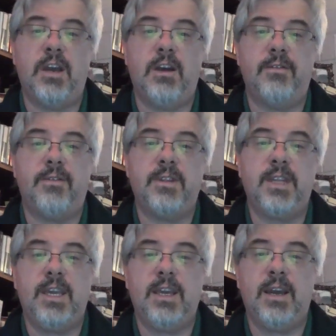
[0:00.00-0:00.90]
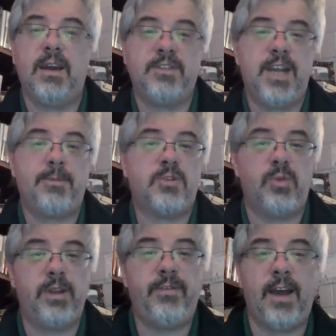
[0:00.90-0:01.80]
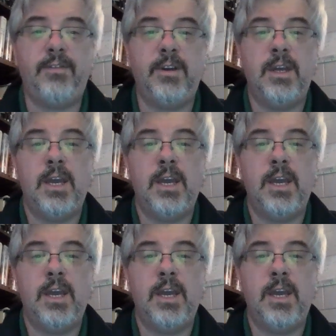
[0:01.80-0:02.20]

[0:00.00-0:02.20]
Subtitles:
of chapter 25.